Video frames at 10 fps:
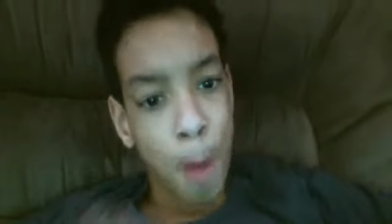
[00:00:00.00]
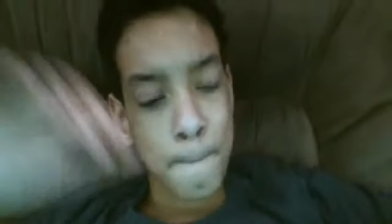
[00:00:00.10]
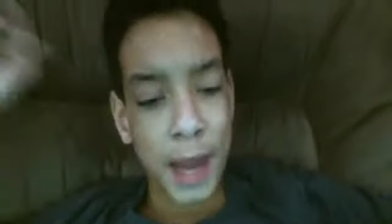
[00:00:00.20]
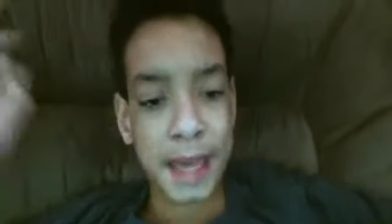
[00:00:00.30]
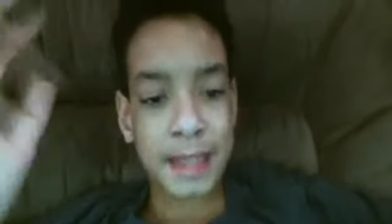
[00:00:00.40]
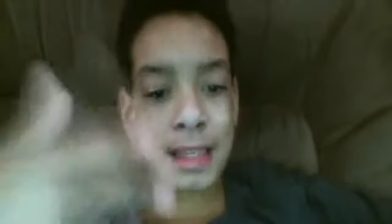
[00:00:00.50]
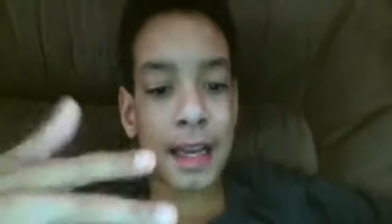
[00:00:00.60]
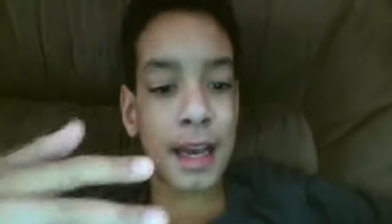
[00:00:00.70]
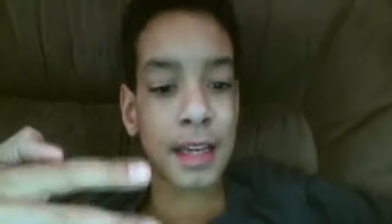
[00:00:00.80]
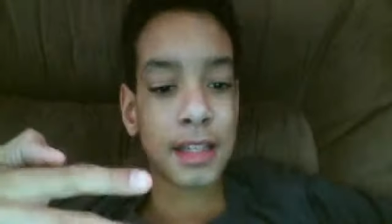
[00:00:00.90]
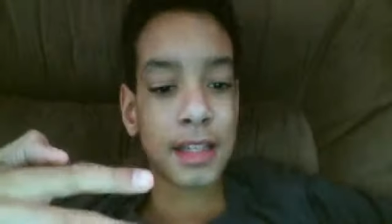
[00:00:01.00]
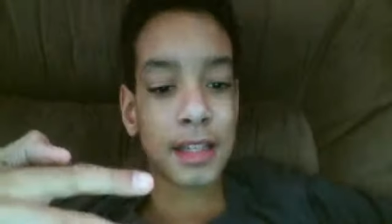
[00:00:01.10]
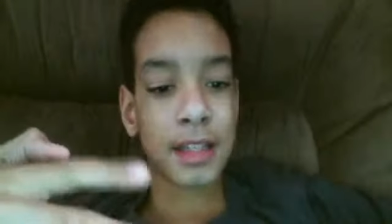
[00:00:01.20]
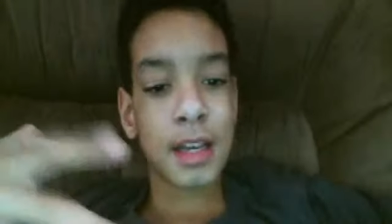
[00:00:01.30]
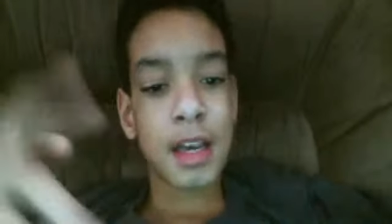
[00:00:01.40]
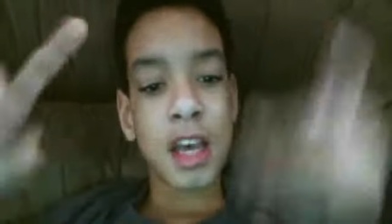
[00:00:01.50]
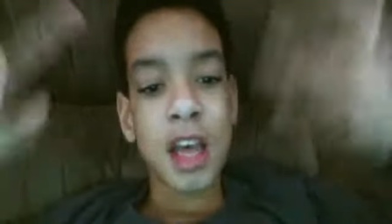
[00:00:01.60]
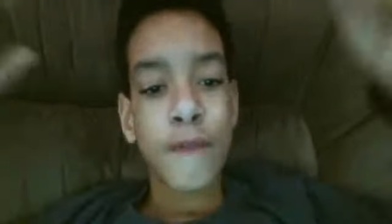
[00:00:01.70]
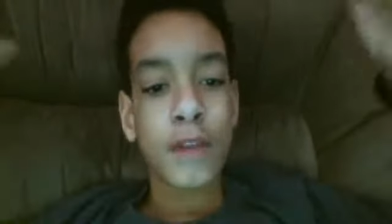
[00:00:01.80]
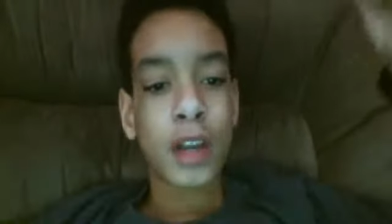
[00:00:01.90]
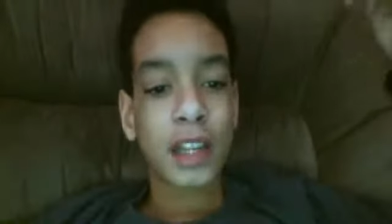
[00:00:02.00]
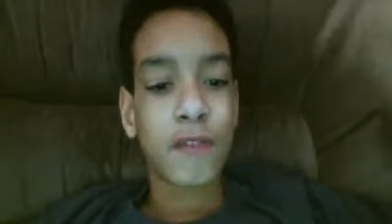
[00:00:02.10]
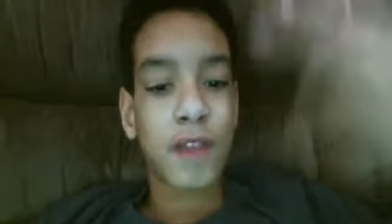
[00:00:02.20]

Peace, guys. If you liked the